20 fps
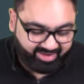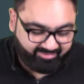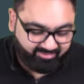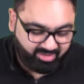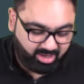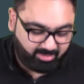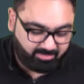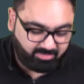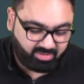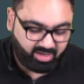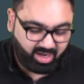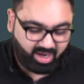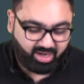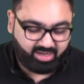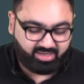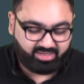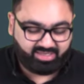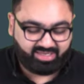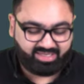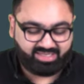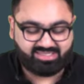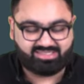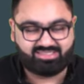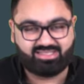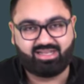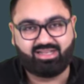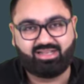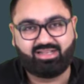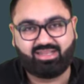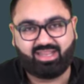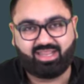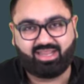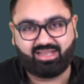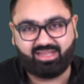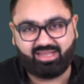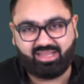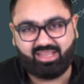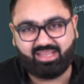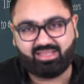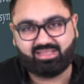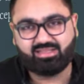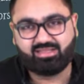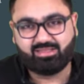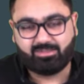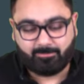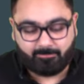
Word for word: developed CAR T cell technique.